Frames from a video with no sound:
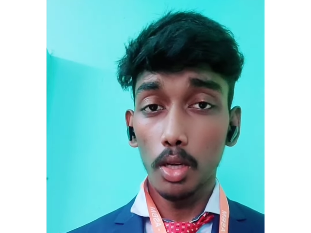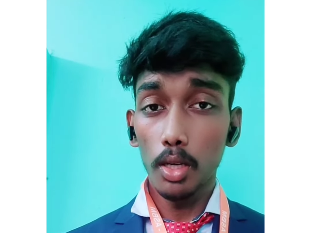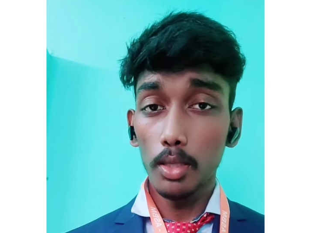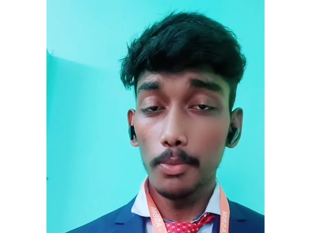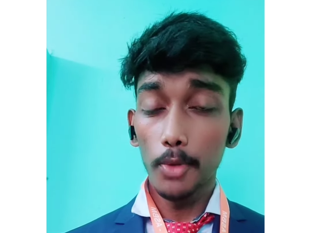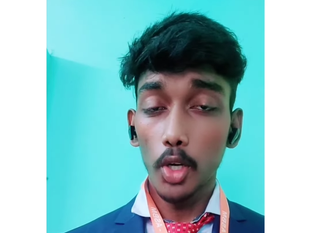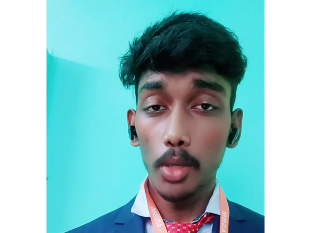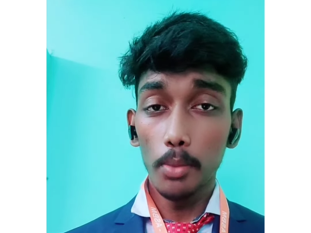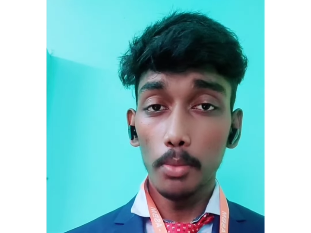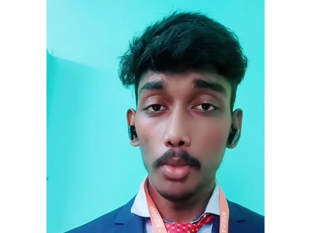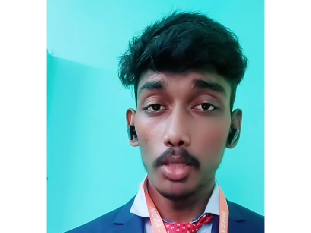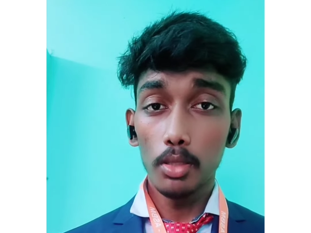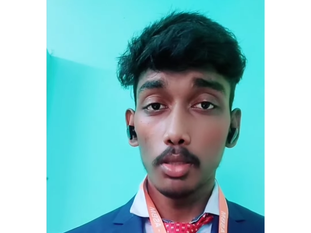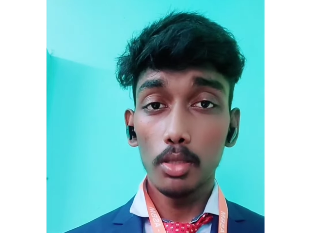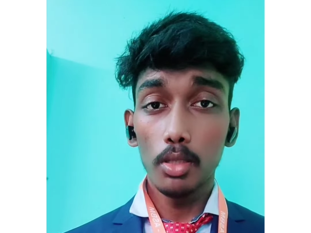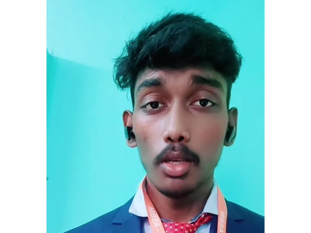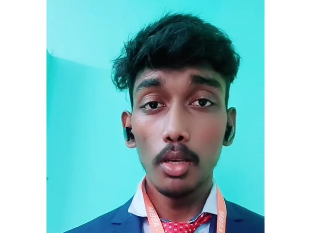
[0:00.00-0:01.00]

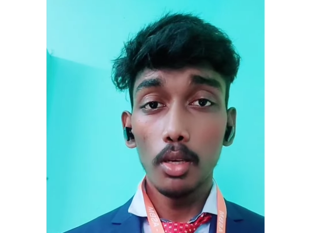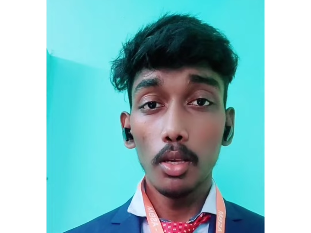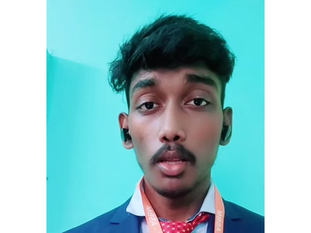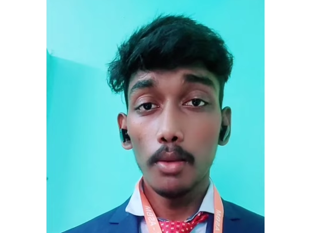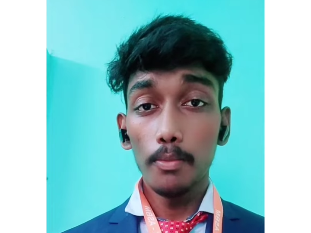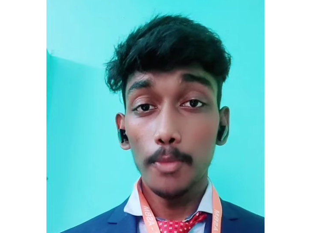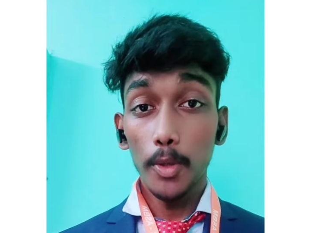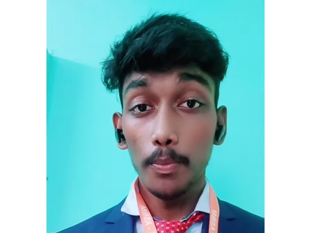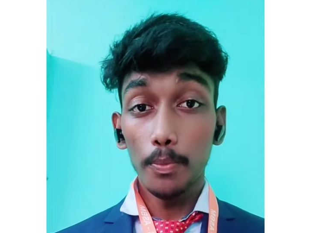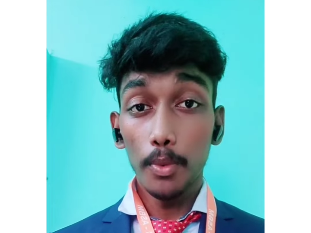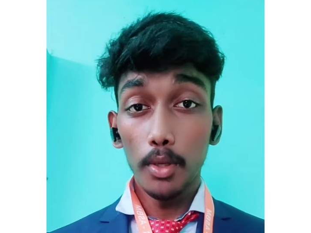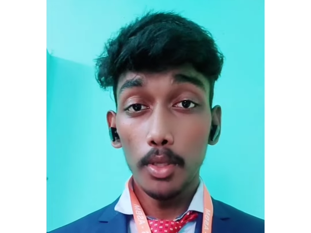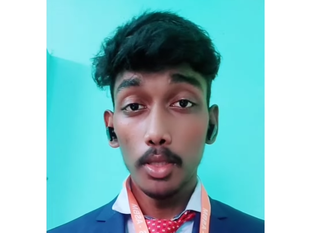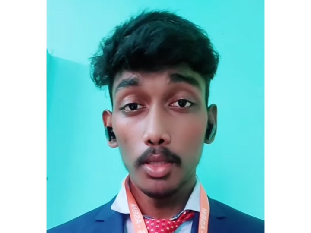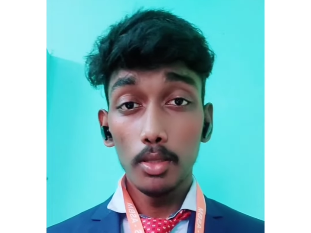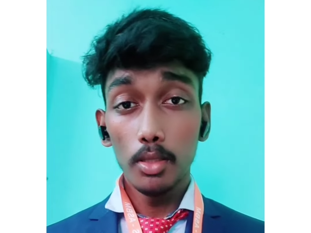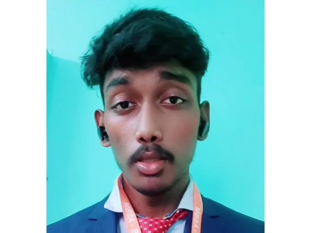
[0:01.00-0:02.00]
environment, the
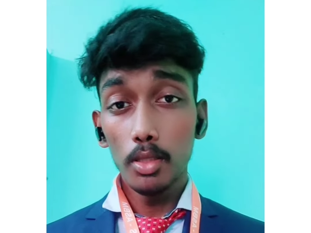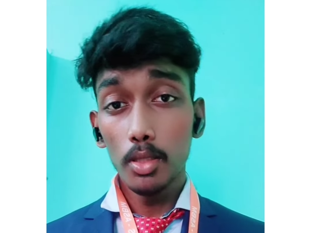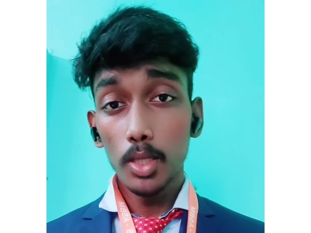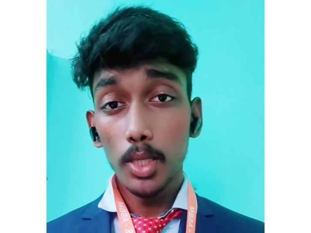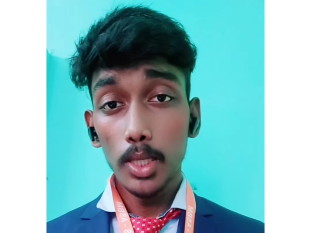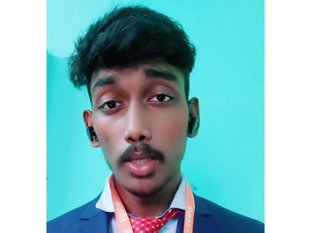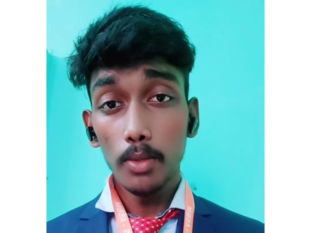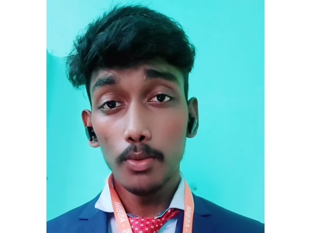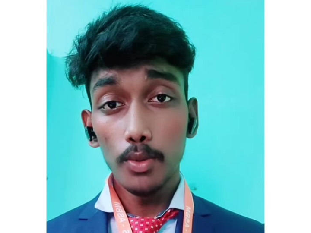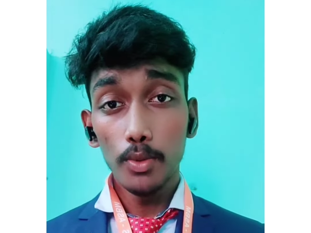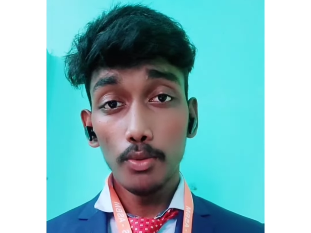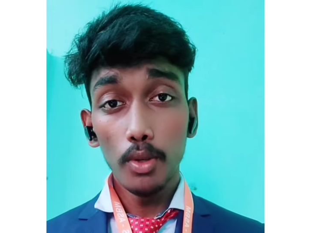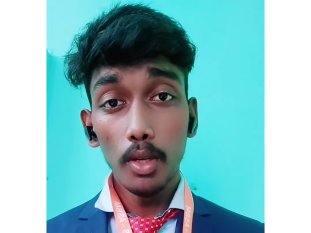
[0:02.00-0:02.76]
employees themselves